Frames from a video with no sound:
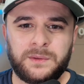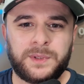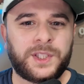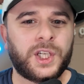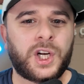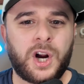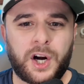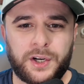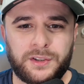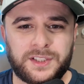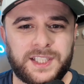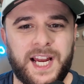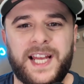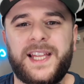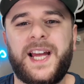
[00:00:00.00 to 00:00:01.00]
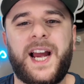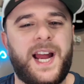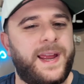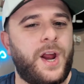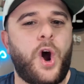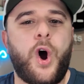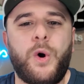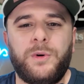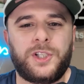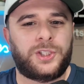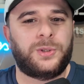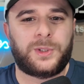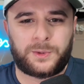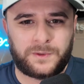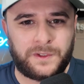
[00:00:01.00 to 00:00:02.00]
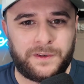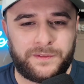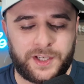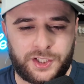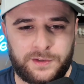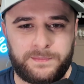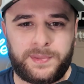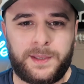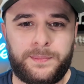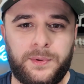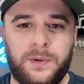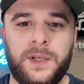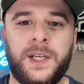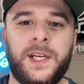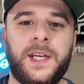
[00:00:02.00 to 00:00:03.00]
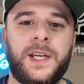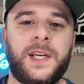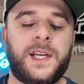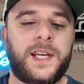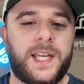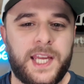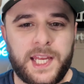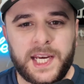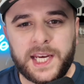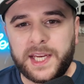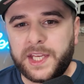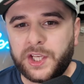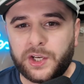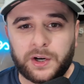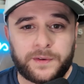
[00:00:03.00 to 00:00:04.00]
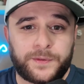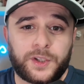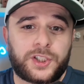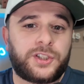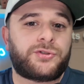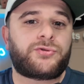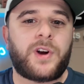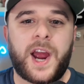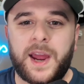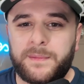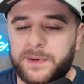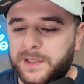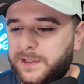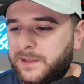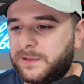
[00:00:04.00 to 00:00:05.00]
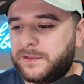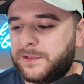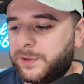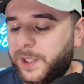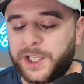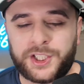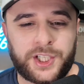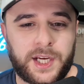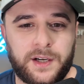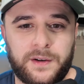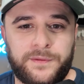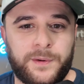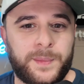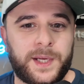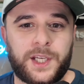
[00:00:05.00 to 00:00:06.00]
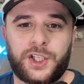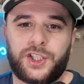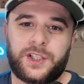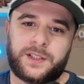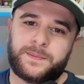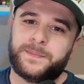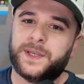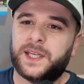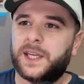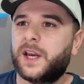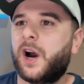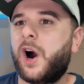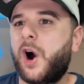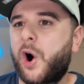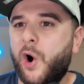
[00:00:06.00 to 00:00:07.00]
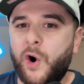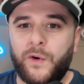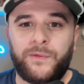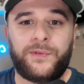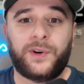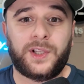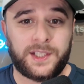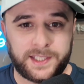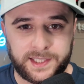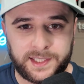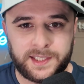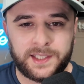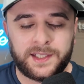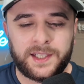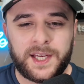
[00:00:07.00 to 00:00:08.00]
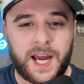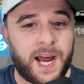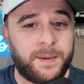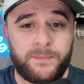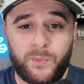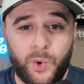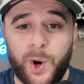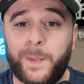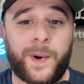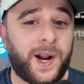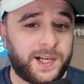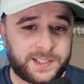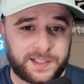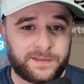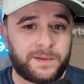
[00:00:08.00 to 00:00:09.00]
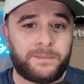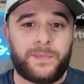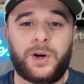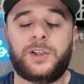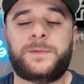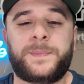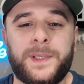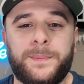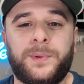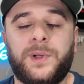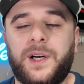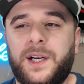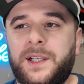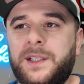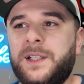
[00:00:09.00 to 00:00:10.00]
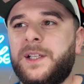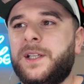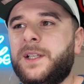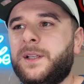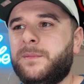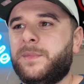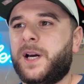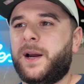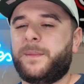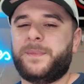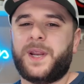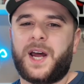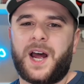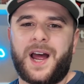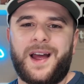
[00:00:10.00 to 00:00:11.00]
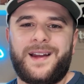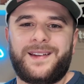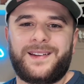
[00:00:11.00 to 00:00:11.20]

With the Cardinals. I always do this with division people. And, you know, if you're subscribing to our channel for me to just be overly, I'm more positive than most people are, but I'm not